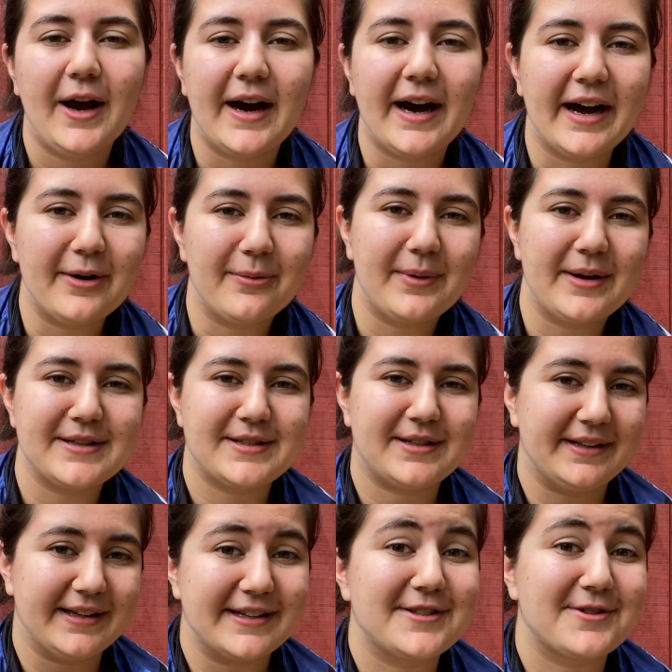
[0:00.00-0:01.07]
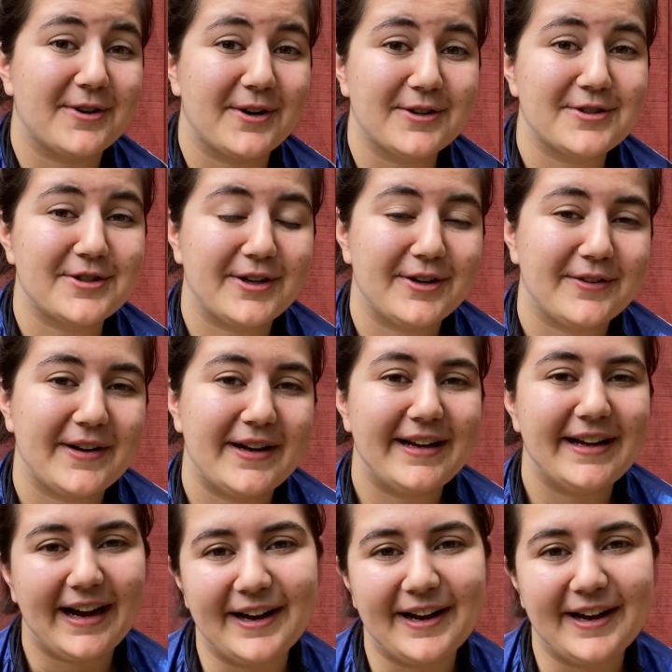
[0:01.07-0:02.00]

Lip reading: I went to Lancaster Archery already.